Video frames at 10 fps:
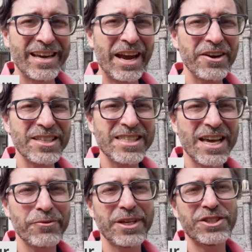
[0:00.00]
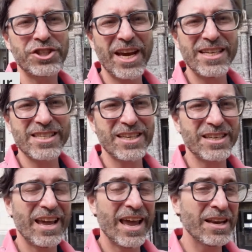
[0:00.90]
Carrots that we chase
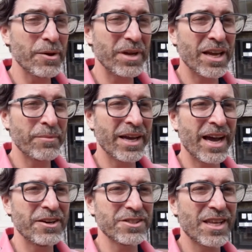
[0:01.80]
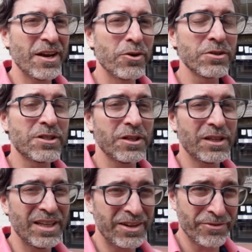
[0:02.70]
that end up becoming idols. They don't
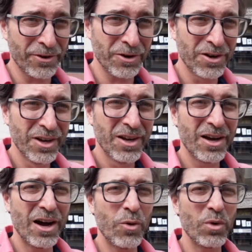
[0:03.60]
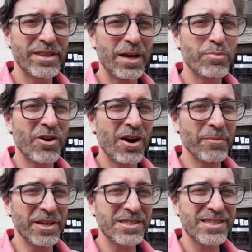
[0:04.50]
deliver on what they
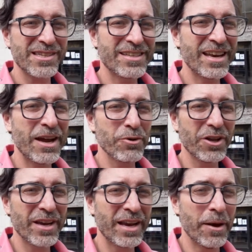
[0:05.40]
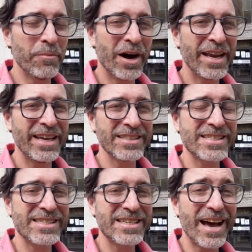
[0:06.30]
promise. Today we're looking at money and
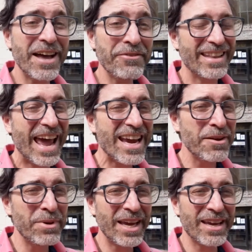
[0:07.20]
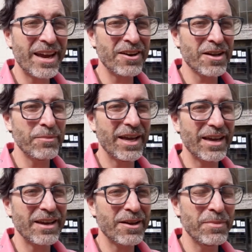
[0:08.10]
stuff. That can be a carrot, it can be
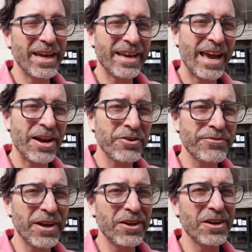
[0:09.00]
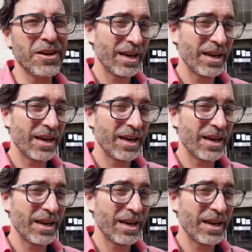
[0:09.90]
a, it can be a counterfeit good.